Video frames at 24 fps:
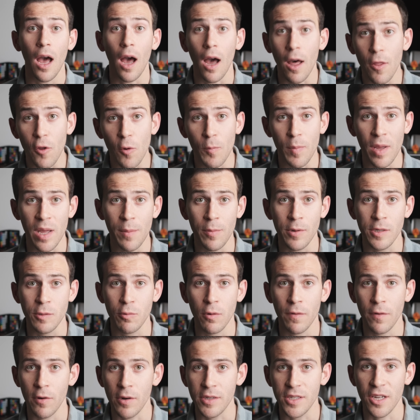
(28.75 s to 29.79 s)
other people's
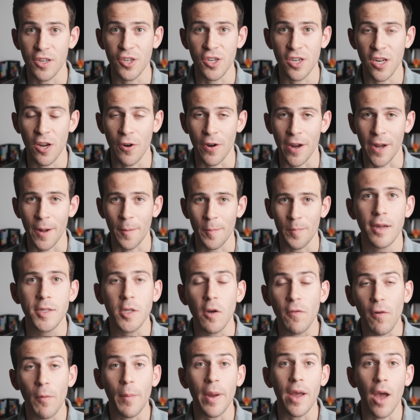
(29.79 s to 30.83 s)
reverse engineering.
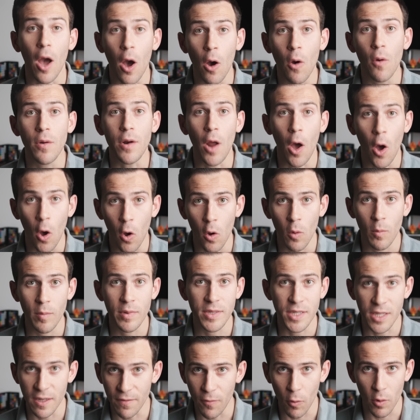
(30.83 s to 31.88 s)
So for my own home
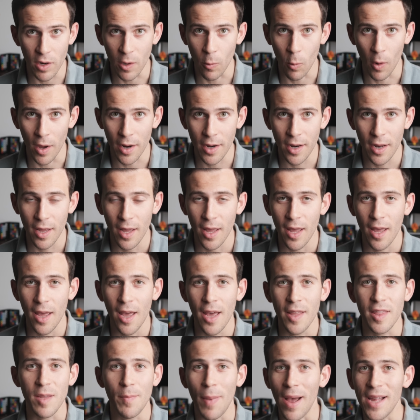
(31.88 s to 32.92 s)
C-41,
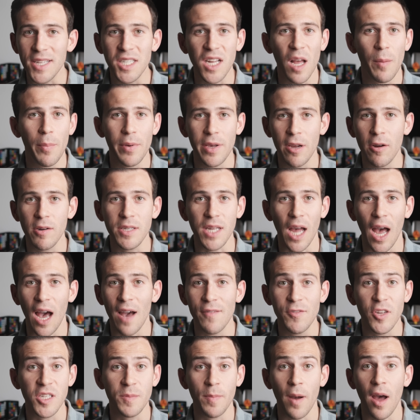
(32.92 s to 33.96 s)
the past couple years
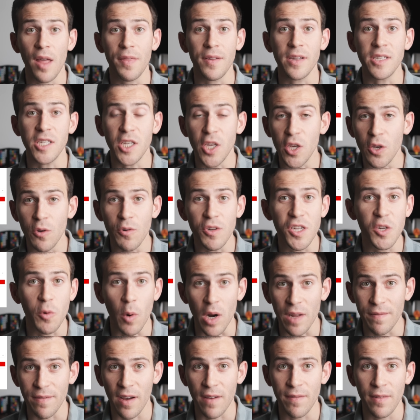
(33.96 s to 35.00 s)
I've just bought these huge
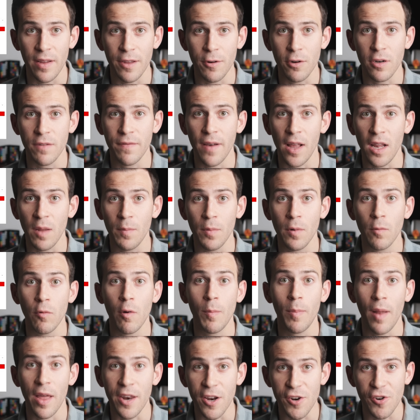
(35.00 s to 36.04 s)
25-liter developer
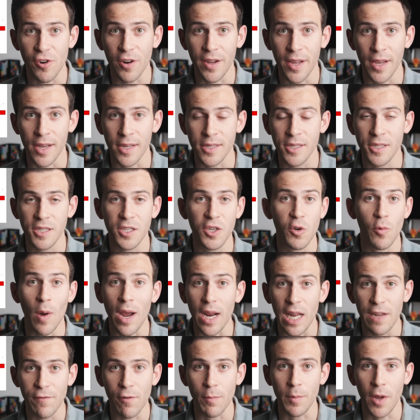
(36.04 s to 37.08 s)
replenisher kits
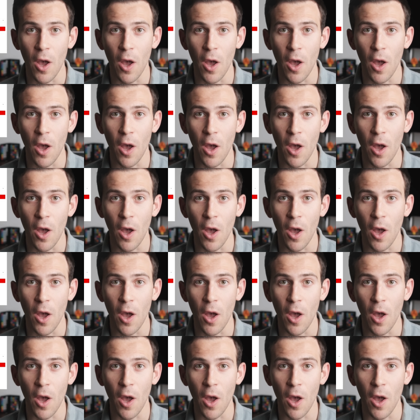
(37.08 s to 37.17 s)
directly from